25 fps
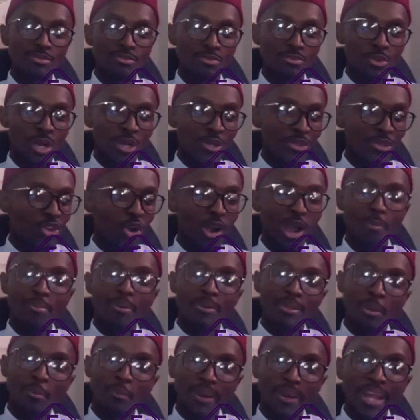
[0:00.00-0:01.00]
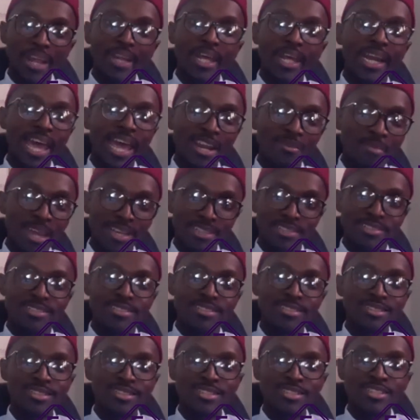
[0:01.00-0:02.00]
when you talk about the brand alignment,
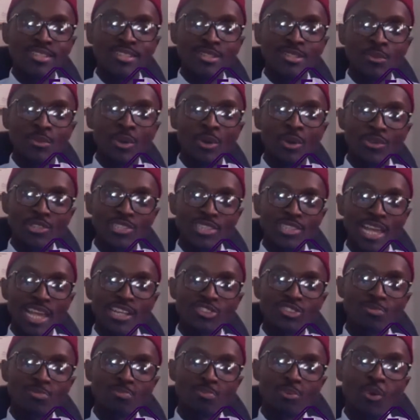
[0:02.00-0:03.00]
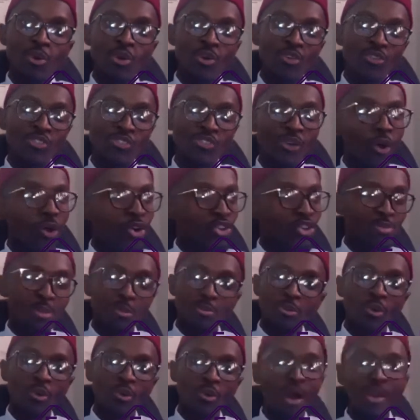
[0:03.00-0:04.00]
when you start to book those
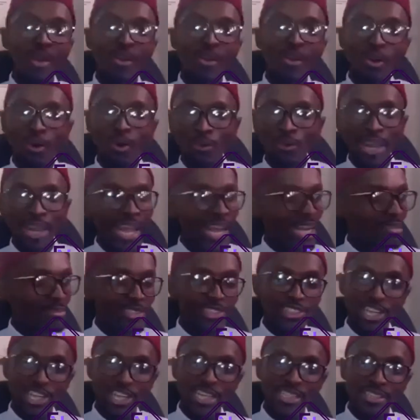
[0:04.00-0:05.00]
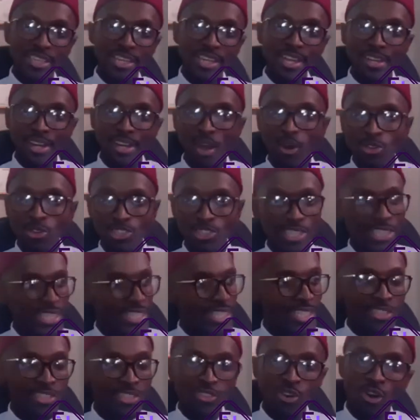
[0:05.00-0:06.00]
people who are known like DJ Taylor or
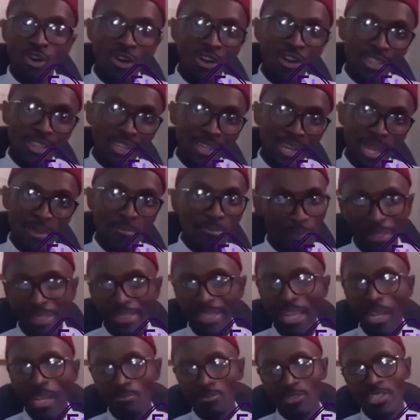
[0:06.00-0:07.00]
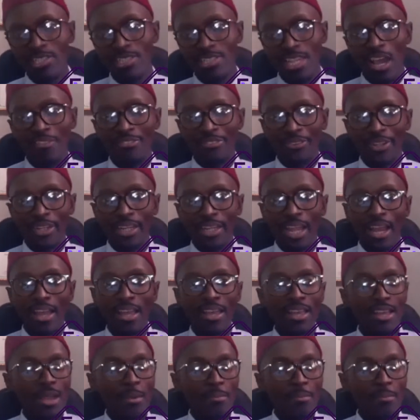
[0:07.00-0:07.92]
Skid or all the big names in South Africa,